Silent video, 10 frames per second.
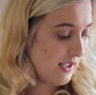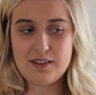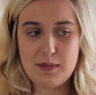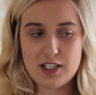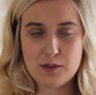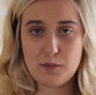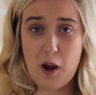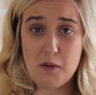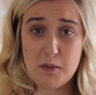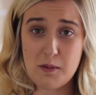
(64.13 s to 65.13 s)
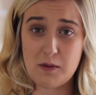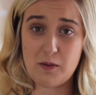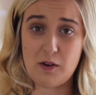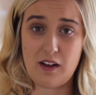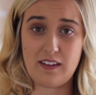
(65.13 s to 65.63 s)
As I mentioned probably
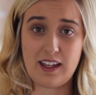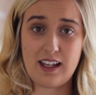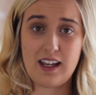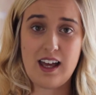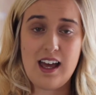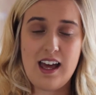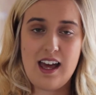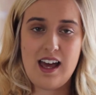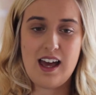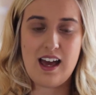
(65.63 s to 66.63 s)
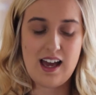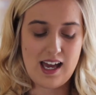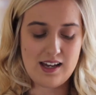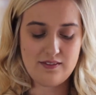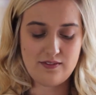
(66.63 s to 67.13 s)
before, I think,
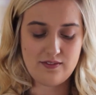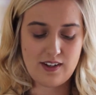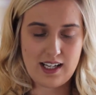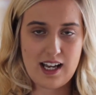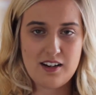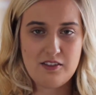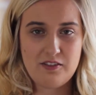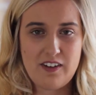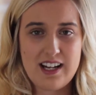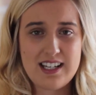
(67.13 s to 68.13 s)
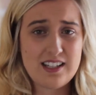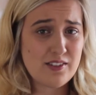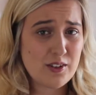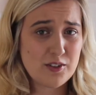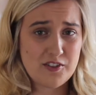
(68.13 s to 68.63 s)
I kind of find it
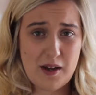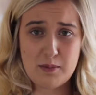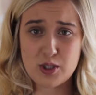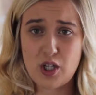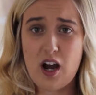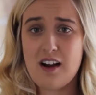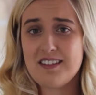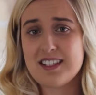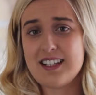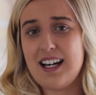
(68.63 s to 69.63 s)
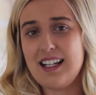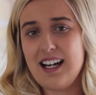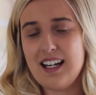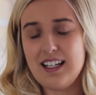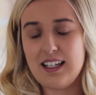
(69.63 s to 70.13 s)
difficult to find mascaras that
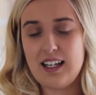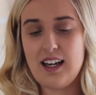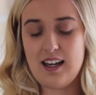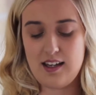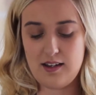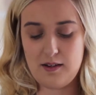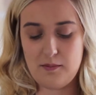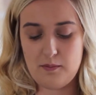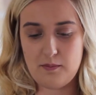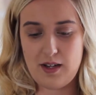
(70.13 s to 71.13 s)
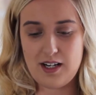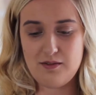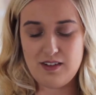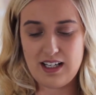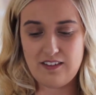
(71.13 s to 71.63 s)
I like. I
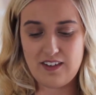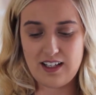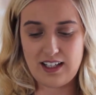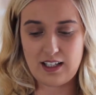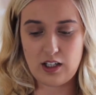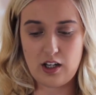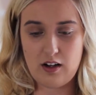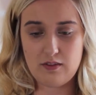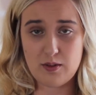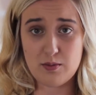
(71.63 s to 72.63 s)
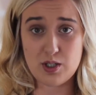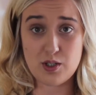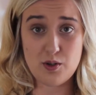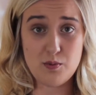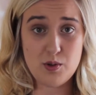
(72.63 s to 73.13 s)
don't really feel like a lot of them
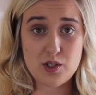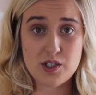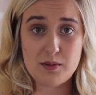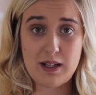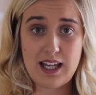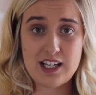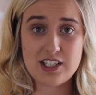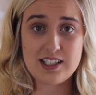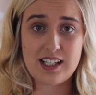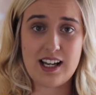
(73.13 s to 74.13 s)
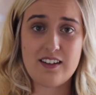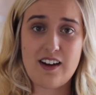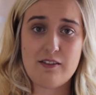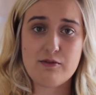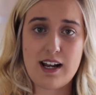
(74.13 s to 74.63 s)
do much to my lashes. I kind of
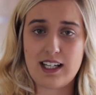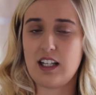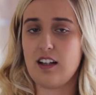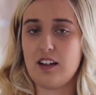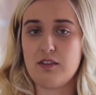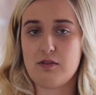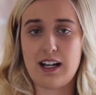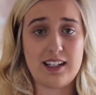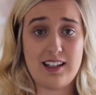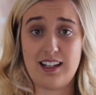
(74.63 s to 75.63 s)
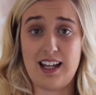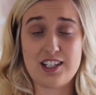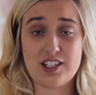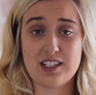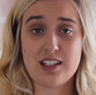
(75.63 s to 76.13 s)
have regular
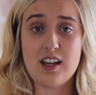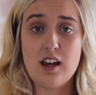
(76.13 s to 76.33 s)
lashes,